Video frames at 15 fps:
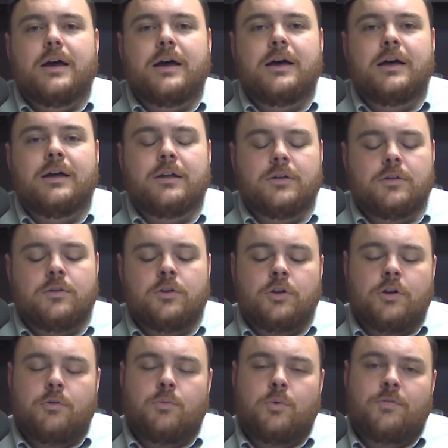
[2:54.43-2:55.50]

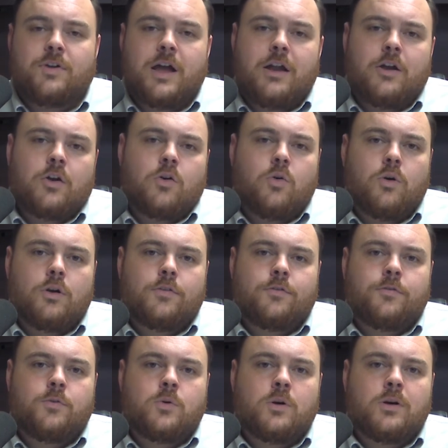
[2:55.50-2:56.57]
you know, we've got a chorus
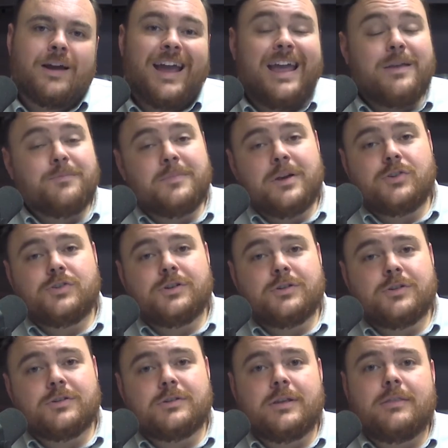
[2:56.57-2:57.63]
for 8
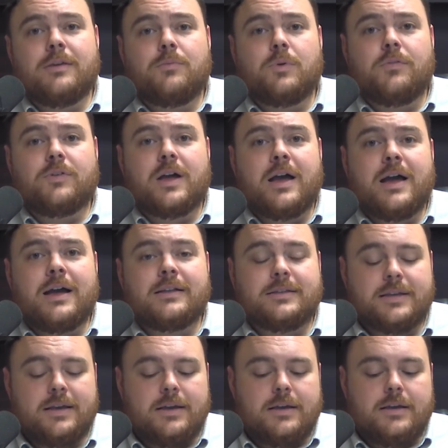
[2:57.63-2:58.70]
measures, and then we've got
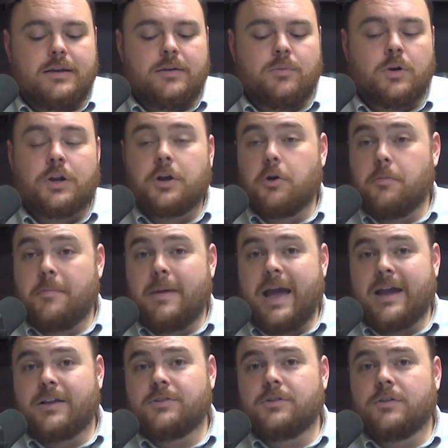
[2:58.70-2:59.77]
we're going to go
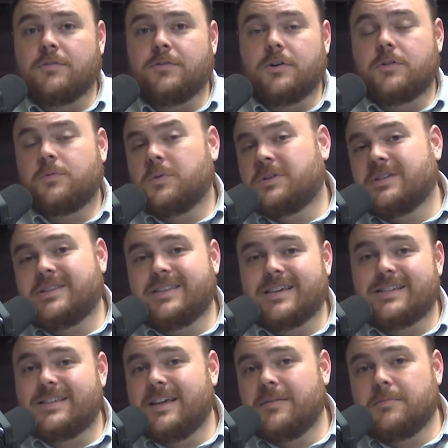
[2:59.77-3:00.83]
back into the verse, which is
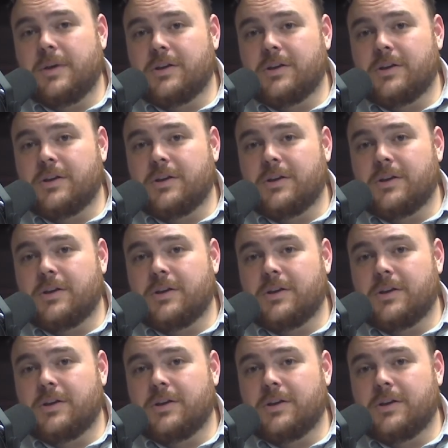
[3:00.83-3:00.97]
16